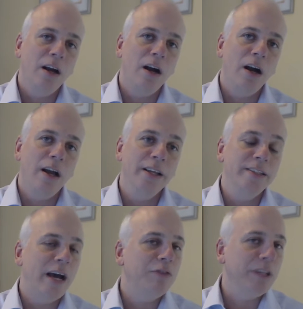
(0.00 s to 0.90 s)
and
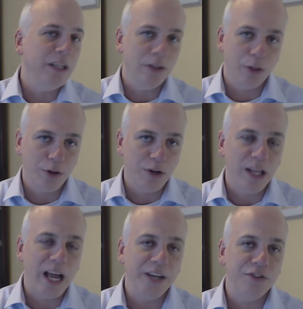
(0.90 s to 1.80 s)
definitely in the third
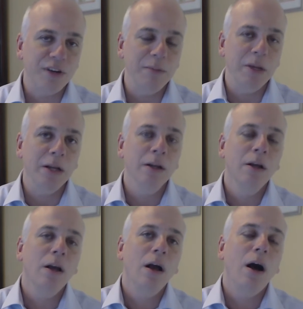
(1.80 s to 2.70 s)
line treatment
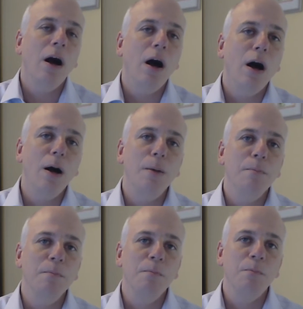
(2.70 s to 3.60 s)

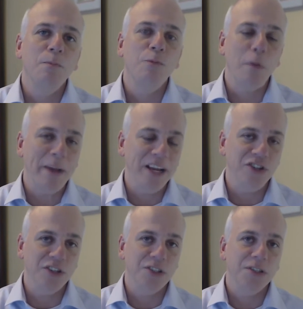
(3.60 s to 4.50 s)
for
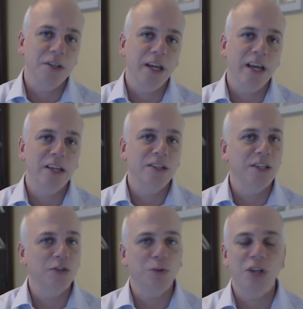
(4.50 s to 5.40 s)
patients. And
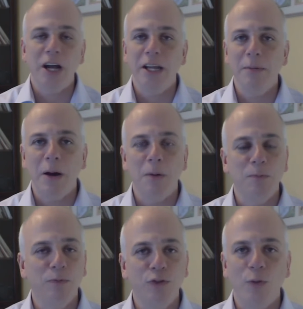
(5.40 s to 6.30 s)
since we're talking
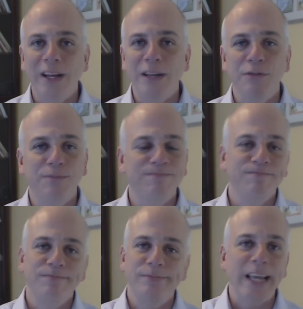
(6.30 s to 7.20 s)
about
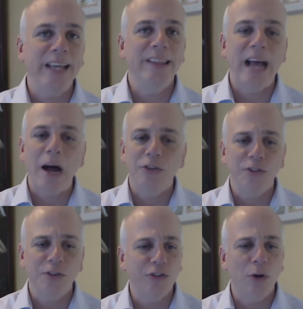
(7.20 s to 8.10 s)

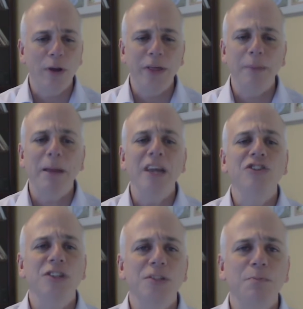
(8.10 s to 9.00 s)
28,000 or so, I think,
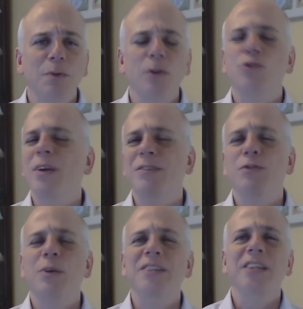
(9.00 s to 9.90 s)
patients, or
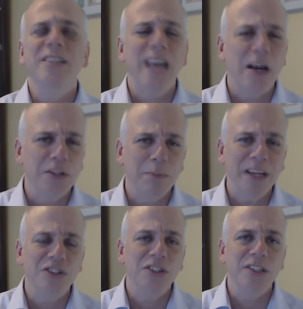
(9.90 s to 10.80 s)
26,000
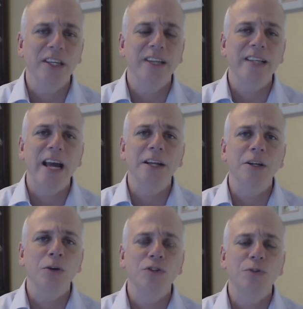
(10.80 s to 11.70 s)
patients that get
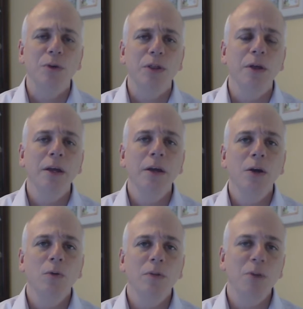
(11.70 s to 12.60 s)
diagnosed with
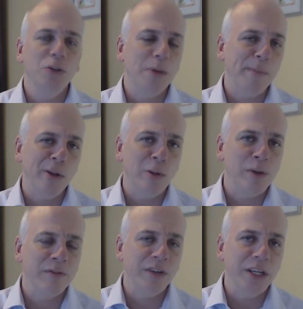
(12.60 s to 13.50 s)
multiple
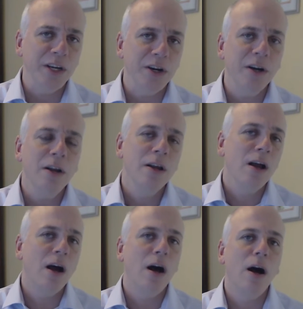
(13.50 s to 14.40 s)
myeloma every year,
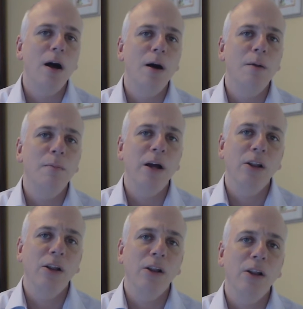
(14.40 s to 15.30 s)
a
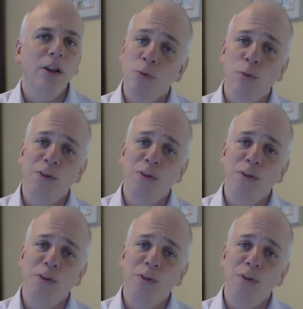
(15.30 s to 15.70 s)
lot of whom will